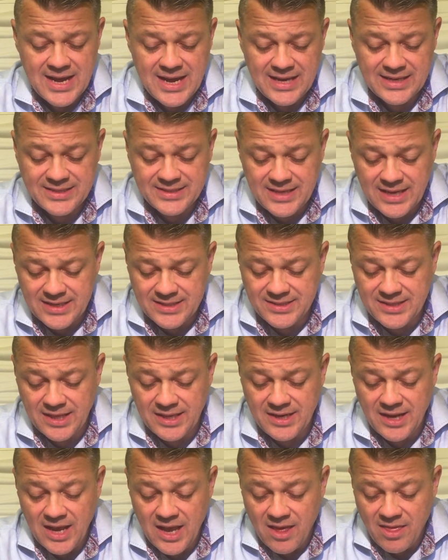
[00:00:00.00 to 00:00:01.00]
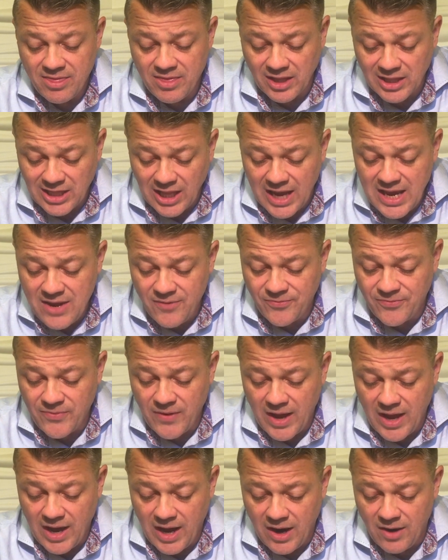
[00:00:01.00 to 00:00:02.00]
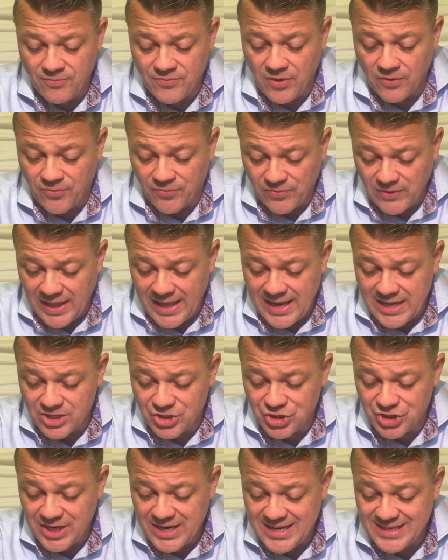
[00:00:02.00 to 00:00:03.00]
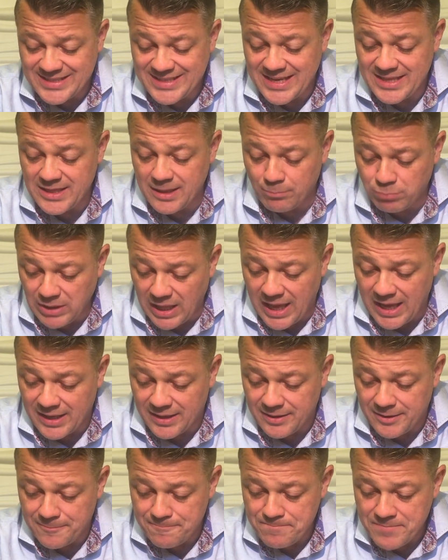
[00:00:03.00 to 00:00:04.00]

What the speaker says: it says that the life of the flesh is in the blood.